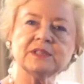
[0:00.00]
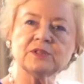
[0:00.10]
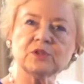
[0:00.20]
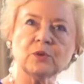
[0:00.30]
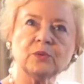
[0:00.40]
the
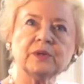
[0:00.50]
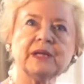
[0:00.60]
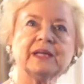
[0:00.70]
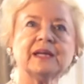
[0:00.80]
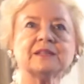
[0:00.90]

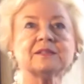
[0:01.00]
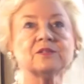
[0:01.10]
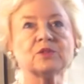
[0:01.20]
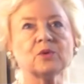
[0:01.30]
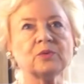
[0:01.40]
zoning. Yes, the
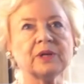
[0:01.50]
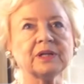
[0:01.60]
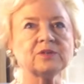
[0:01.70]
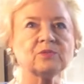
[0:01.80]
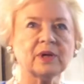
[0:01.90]

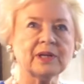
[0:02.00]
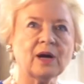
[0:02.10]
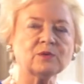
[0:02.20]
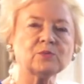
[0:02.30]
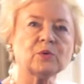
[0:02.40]
zoning is 1
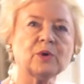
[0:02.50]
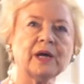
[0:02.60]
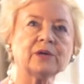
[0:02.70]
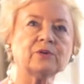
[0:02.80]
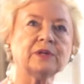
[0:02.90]
house per acre,